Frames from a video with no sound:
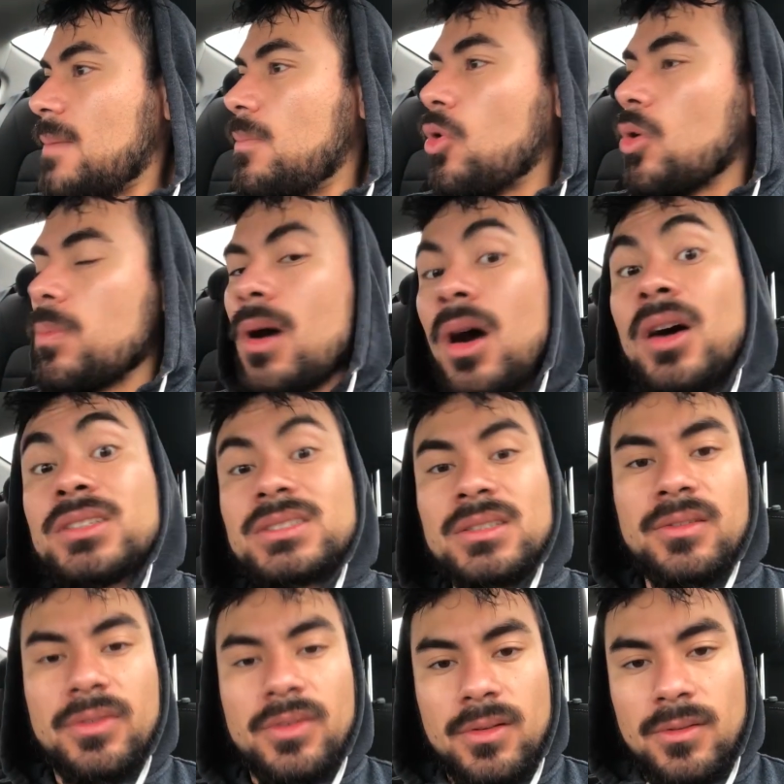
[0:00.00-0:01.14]
more
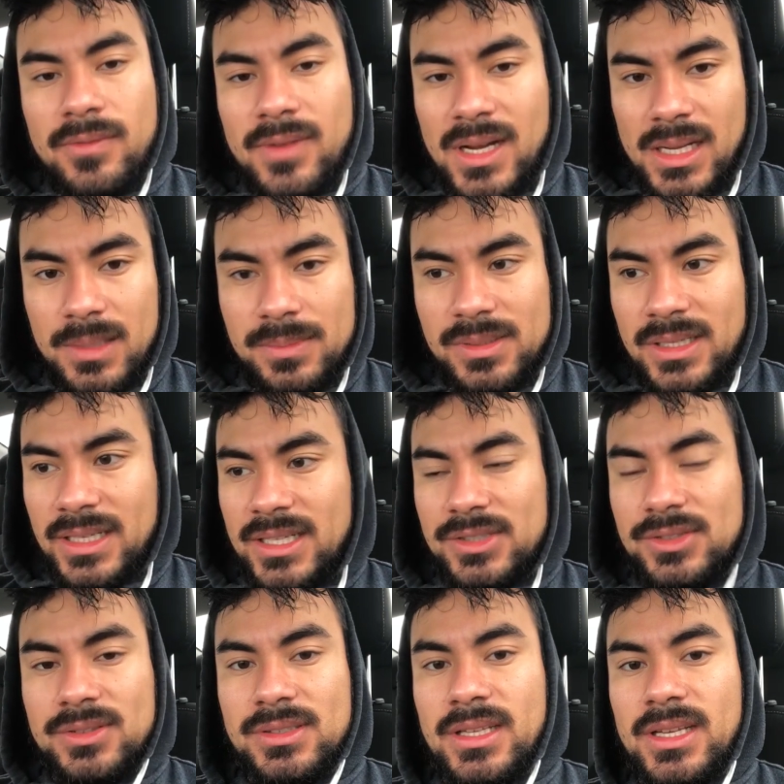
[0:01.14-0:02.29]
positive vibes, I
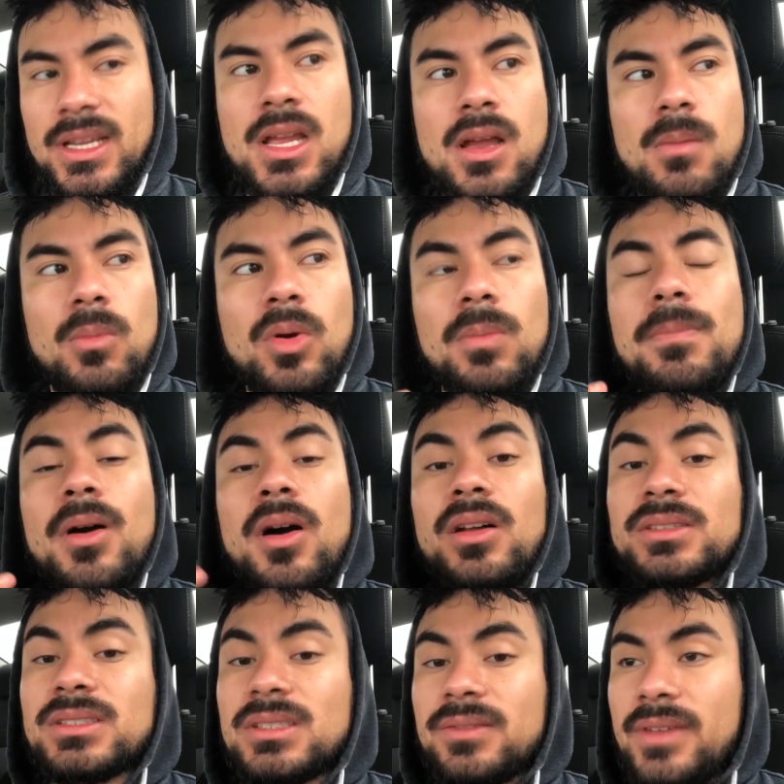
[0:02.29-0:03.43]
guess you'd say. More
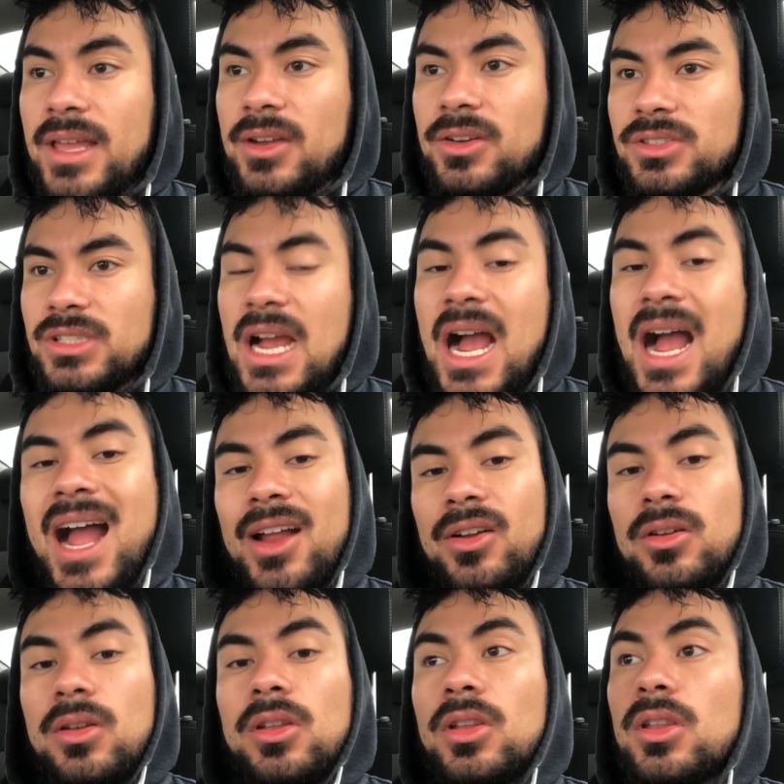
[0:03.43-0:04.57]
positive energy,
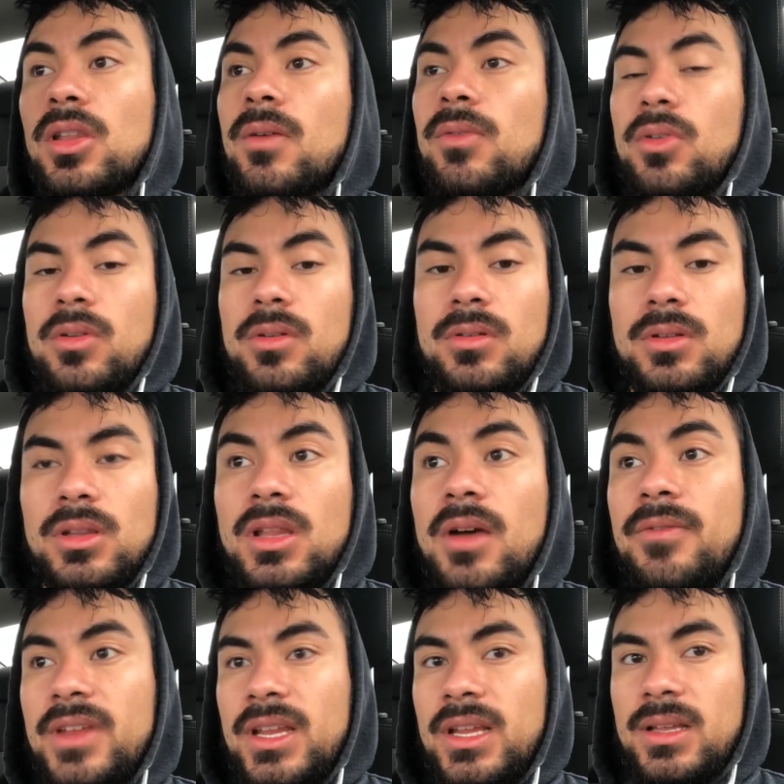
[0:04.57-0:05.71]
higher, lover,
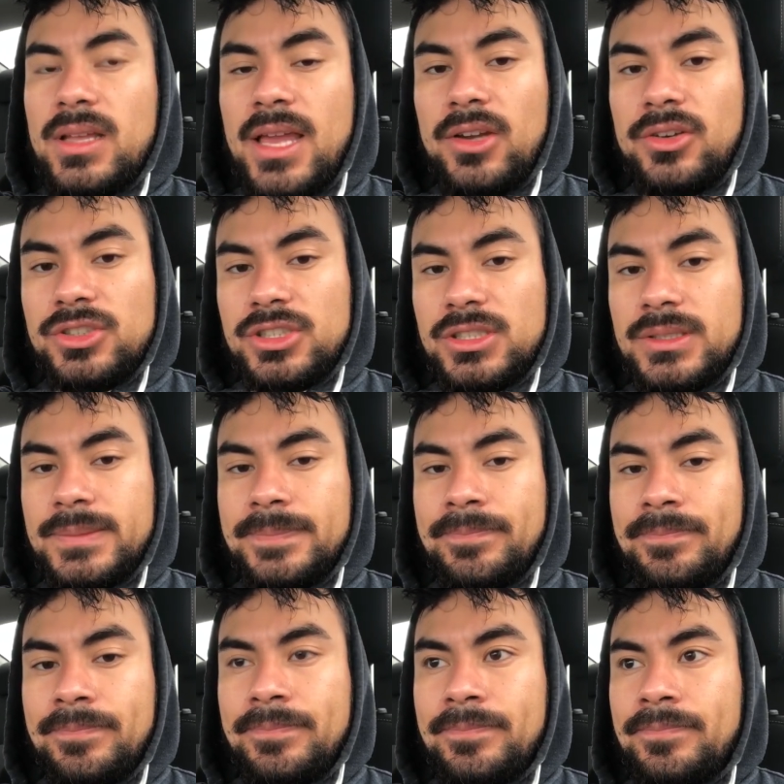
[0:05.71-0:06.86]
loving energy.
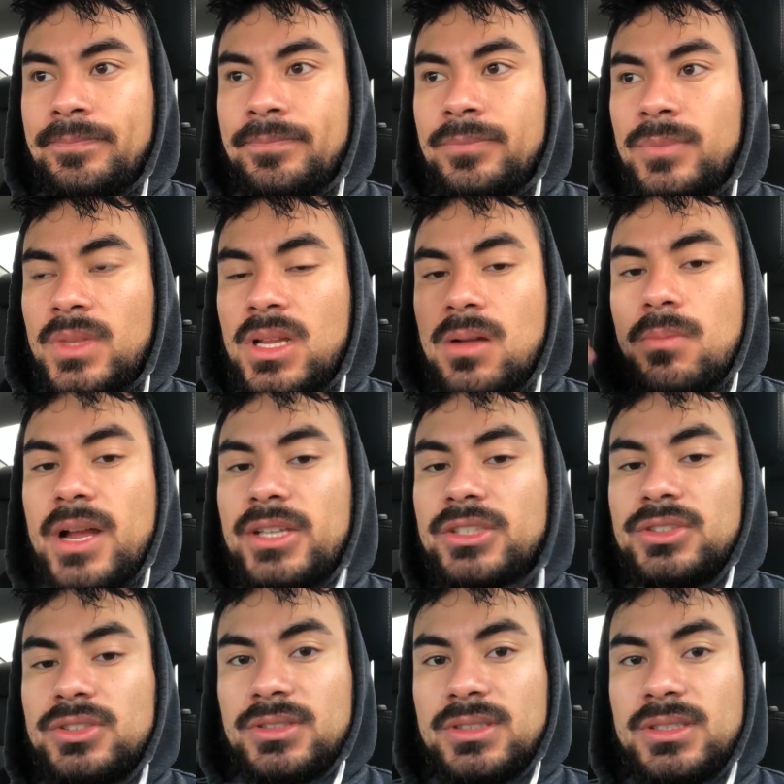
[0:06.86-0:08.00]

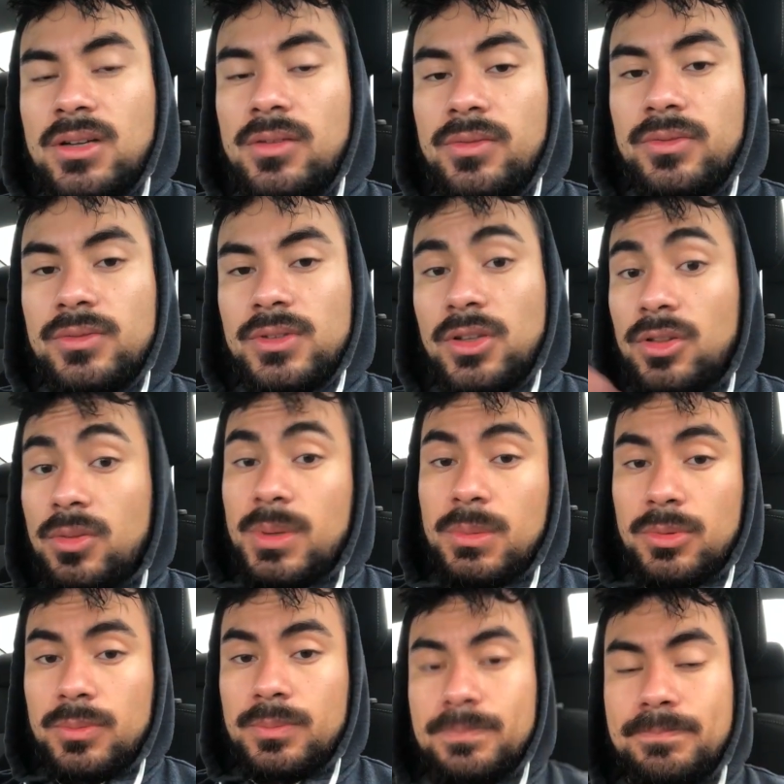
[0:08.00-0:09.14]
Compassion to yourself and other
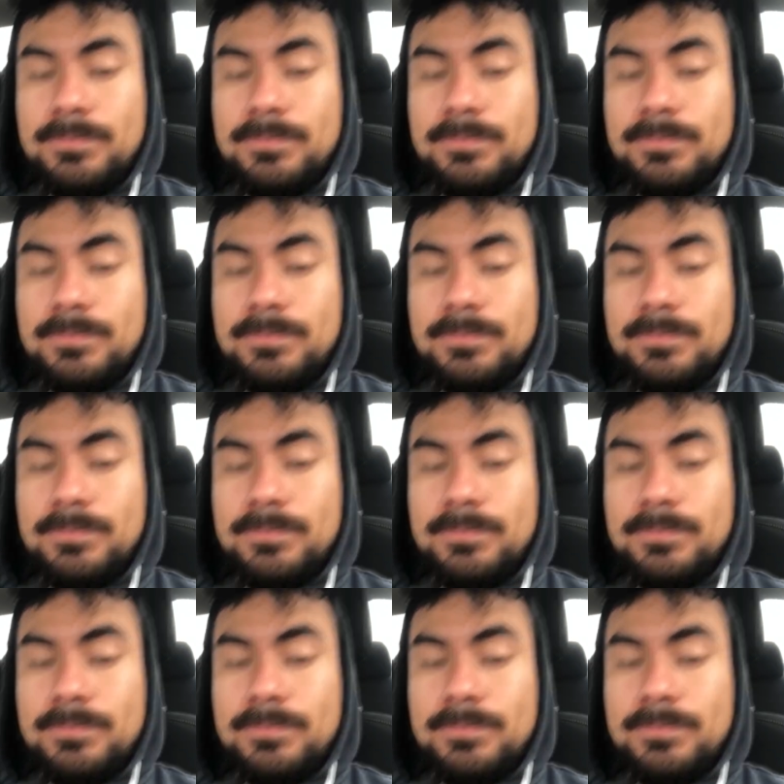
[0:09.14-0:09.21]
people.